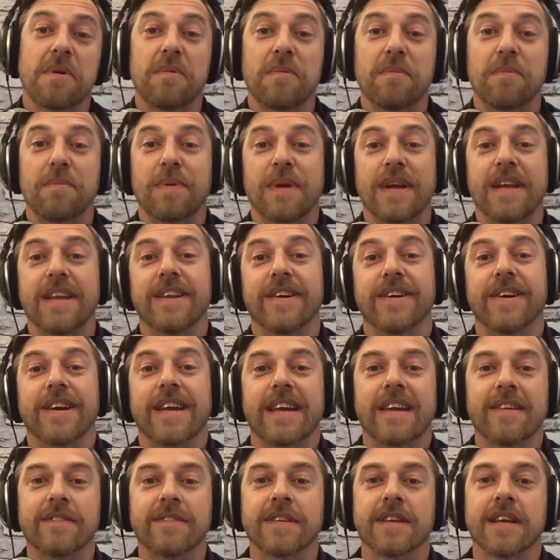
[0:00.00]
But, you know, it
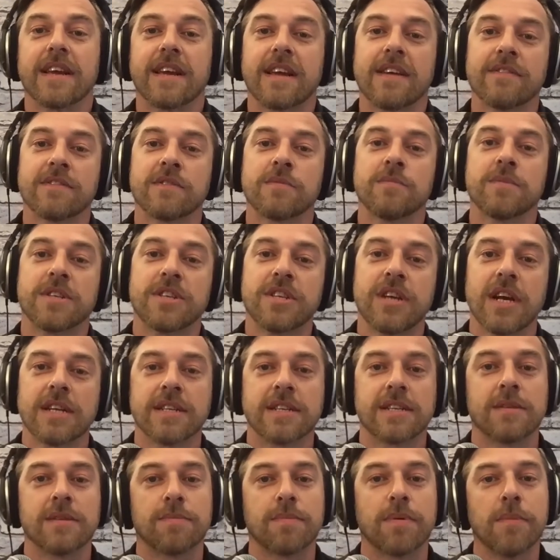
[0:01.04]
gives them a
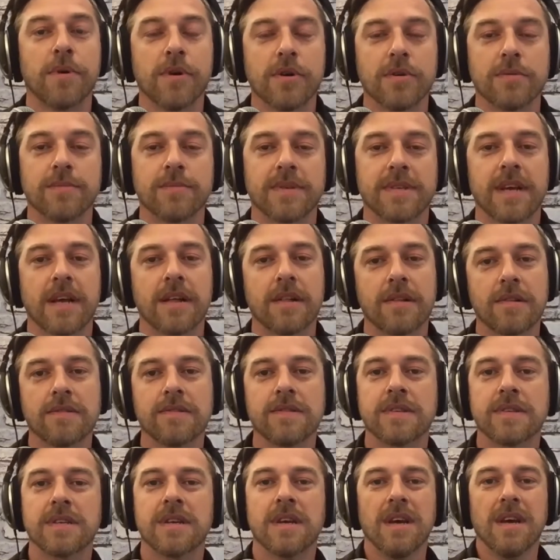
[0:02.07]
chance to promote
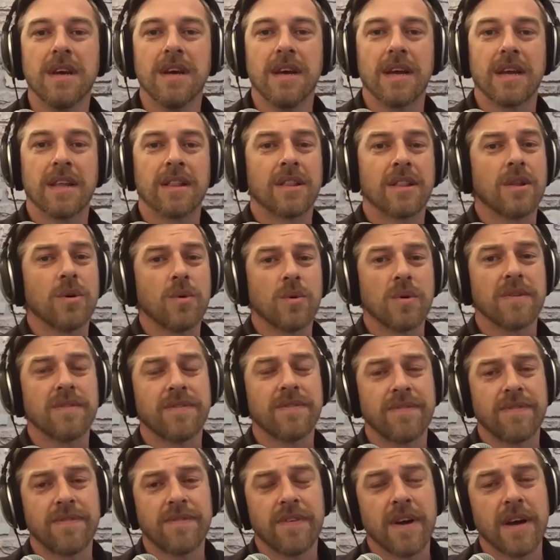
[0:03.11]
themselves in lieu
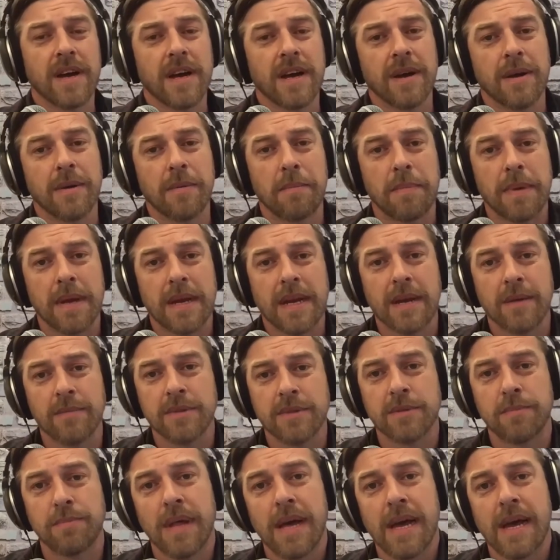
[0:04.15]
of being able
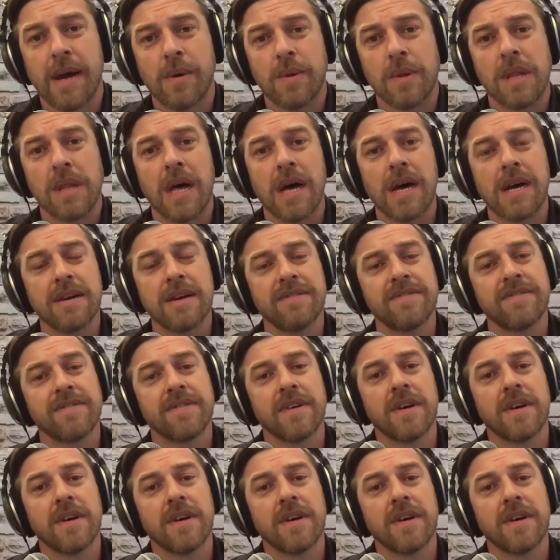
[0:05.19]
to play out live.